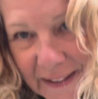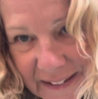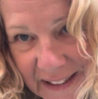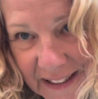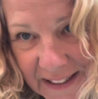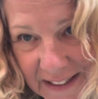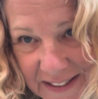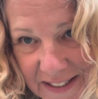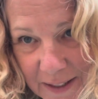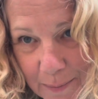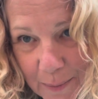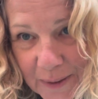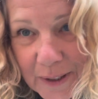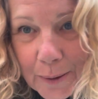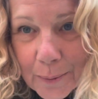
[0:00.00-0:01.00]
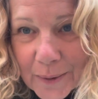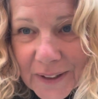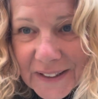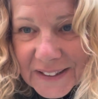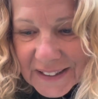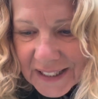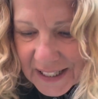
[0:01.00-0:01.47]
take this in. We don't want
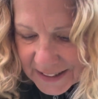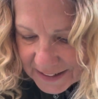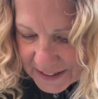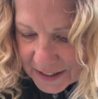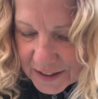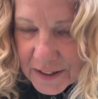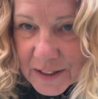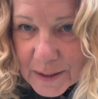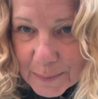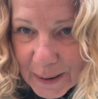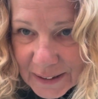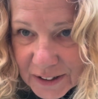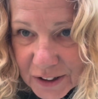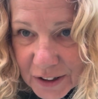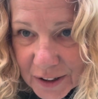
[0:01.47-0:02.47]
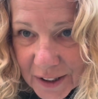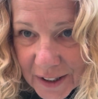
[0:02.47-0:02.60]
it to get smashed